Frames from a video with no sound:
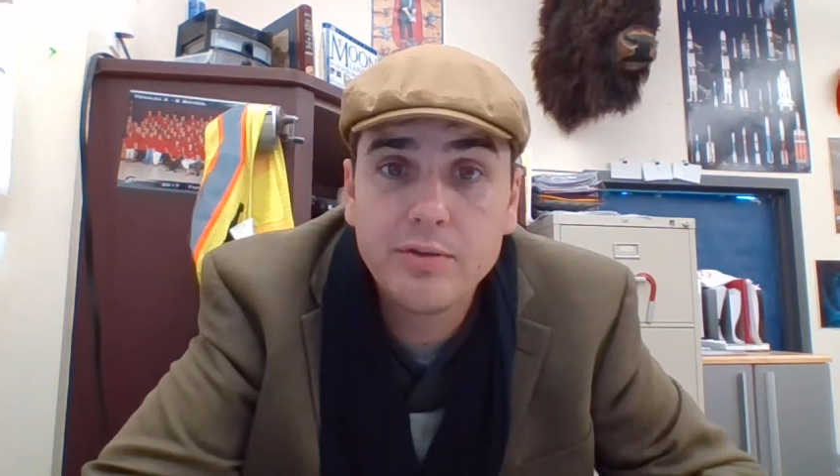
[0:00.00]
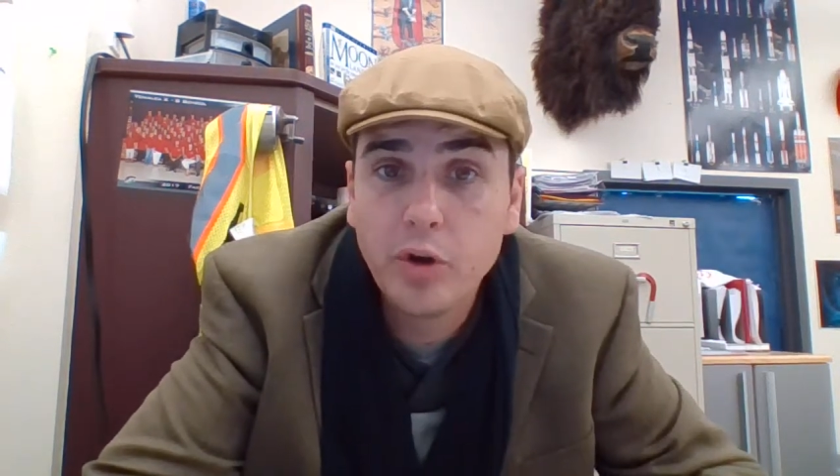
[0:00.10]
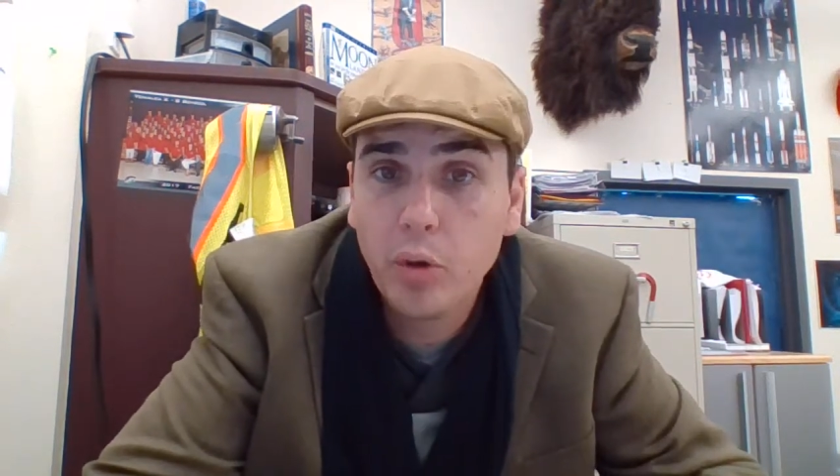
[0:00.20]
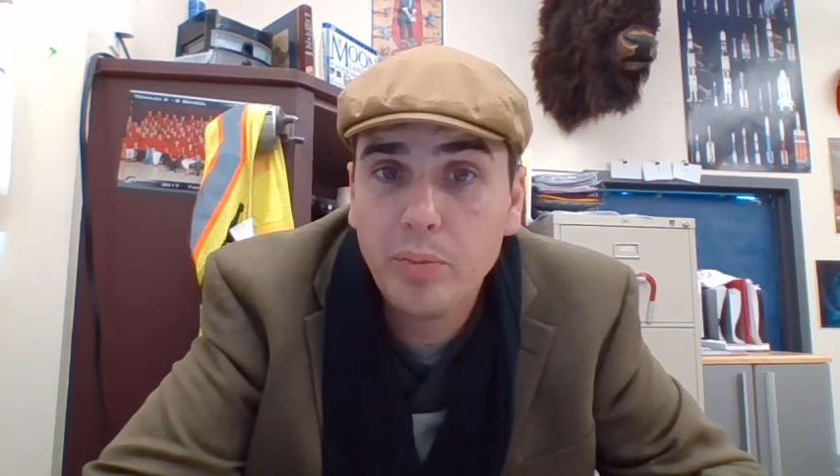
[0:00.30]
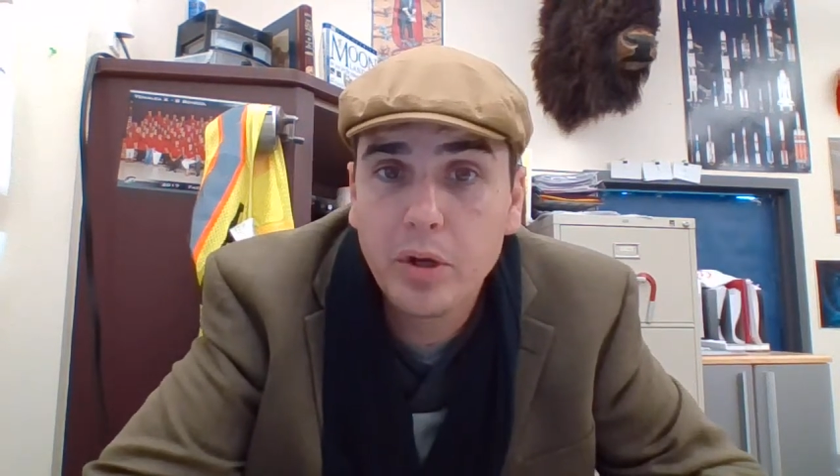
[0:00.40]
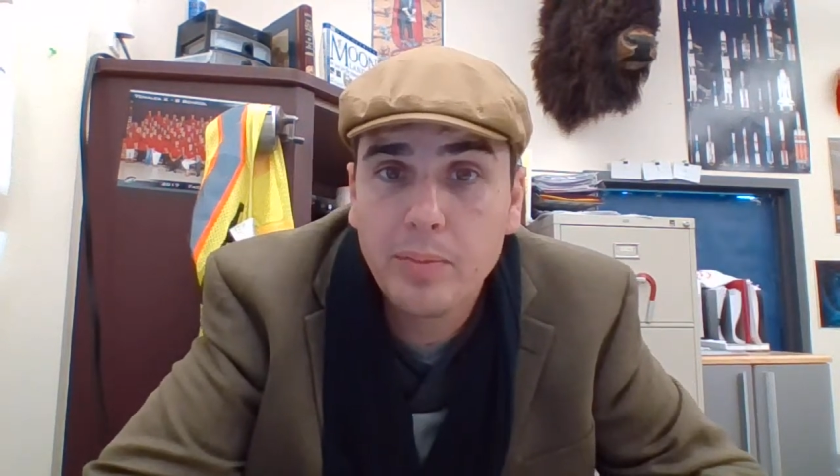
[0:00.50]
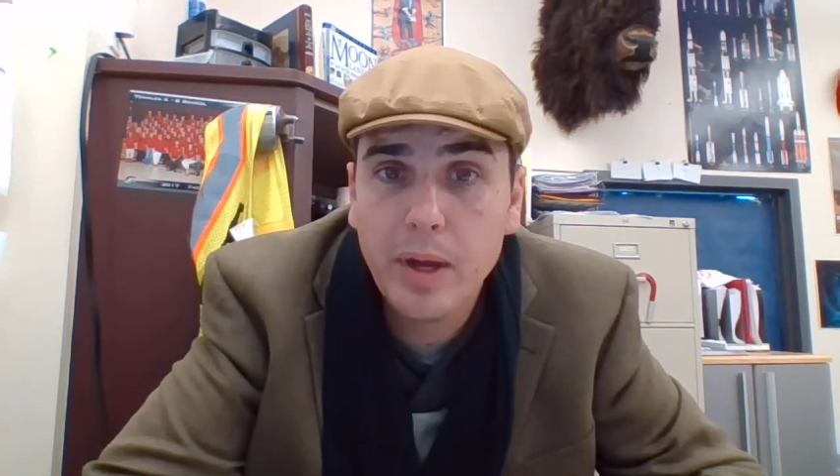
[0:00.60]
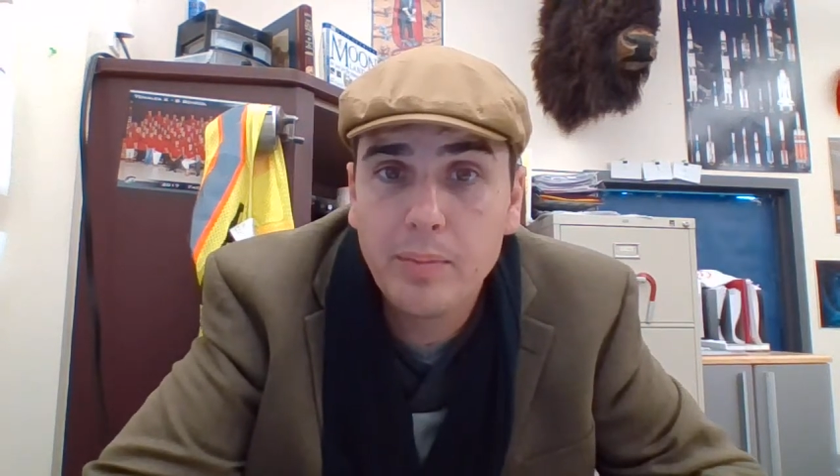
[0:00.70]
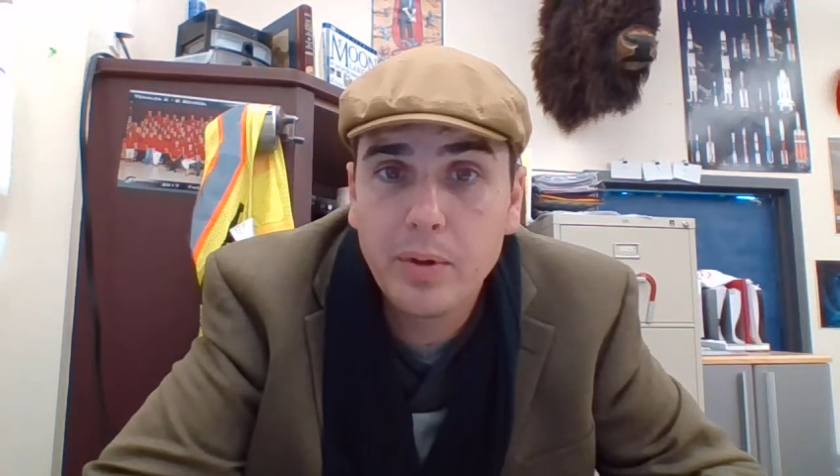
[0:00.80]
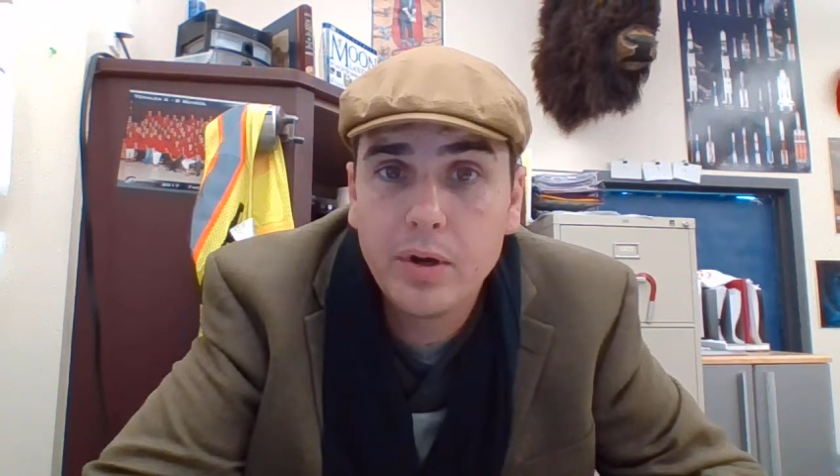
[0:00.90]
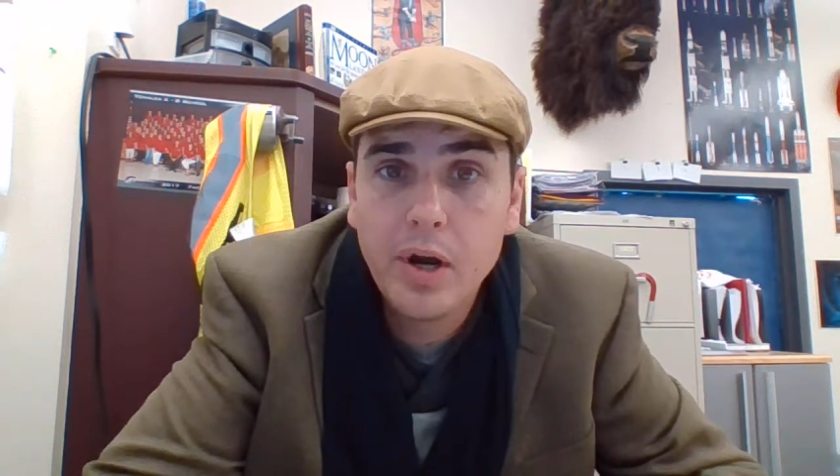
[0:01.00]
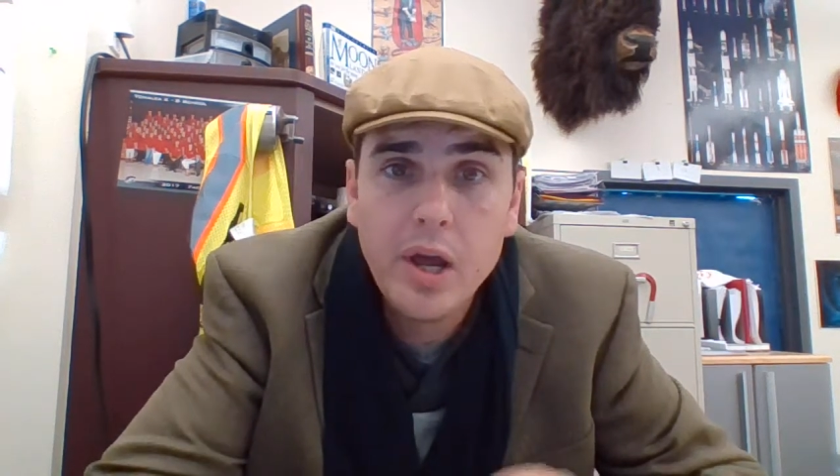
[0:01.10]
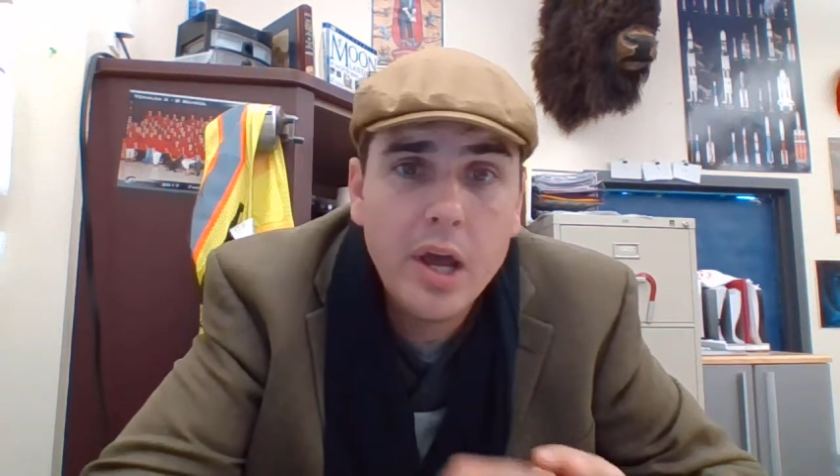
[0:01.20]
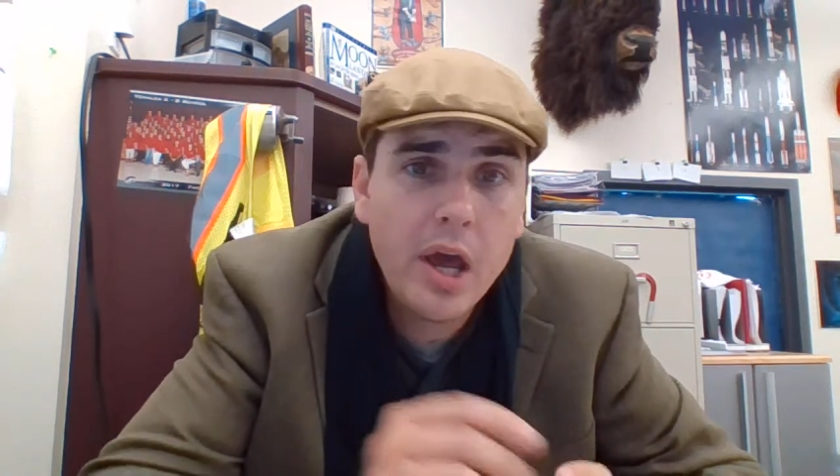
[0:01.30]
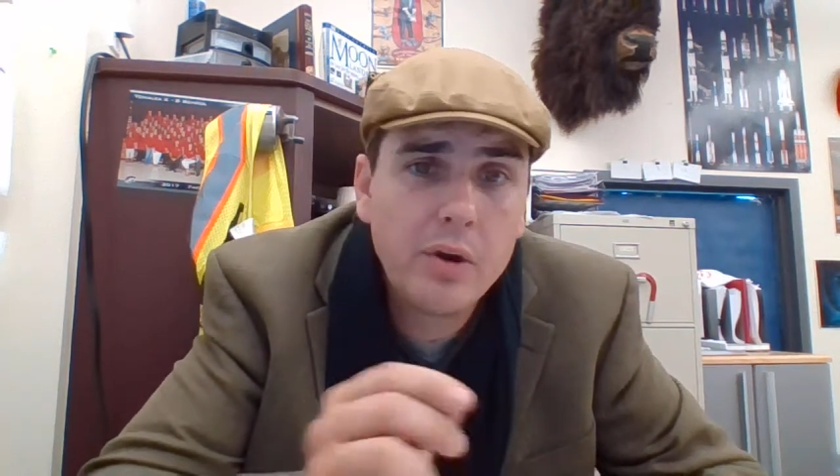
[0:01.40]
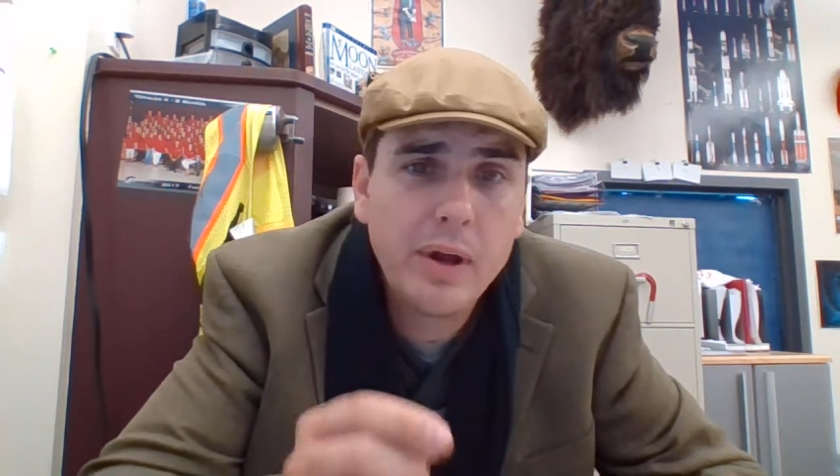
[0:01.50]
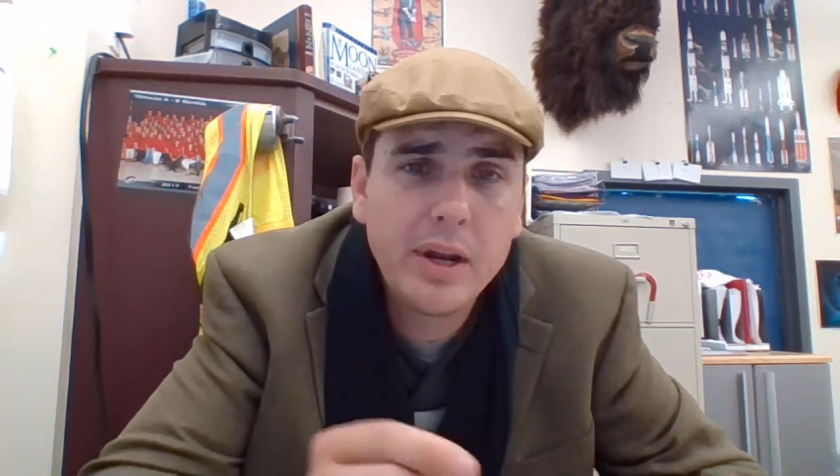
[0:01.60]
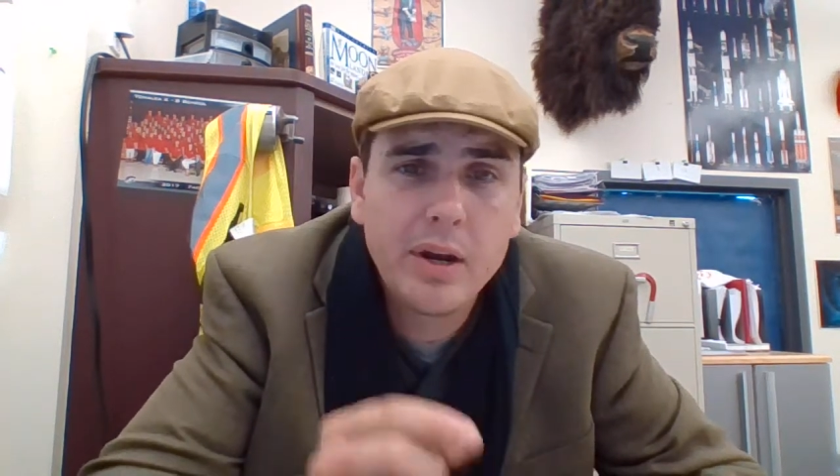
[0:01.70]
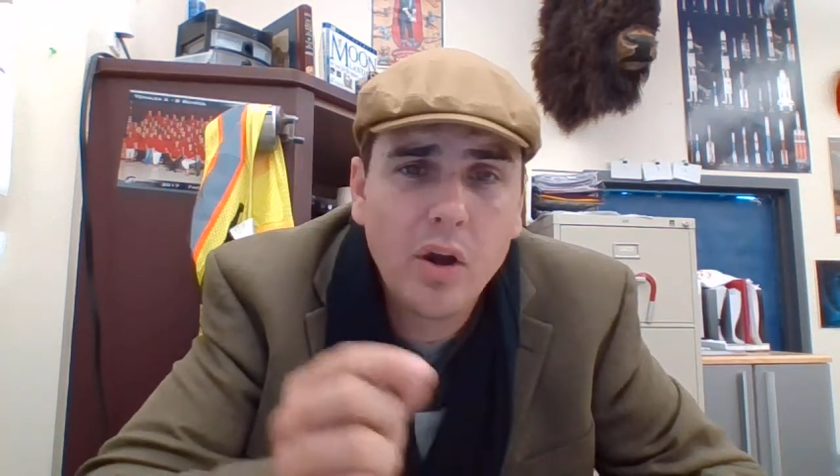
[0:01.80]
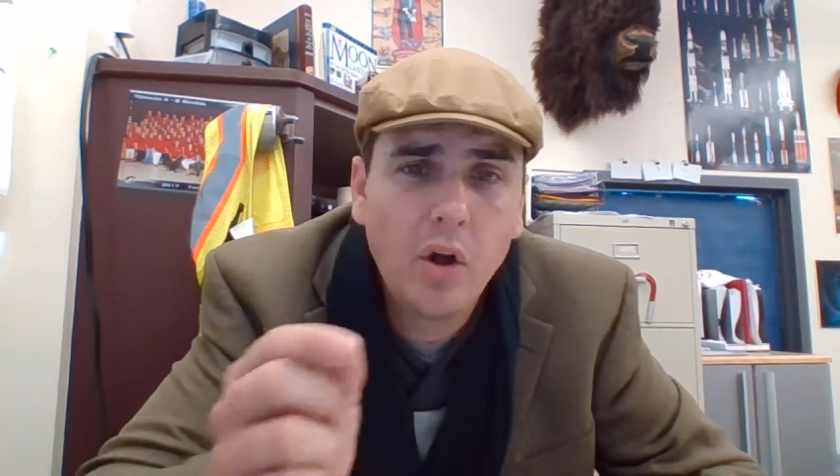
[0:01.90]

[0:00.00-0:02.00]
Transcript: notebook paper and write an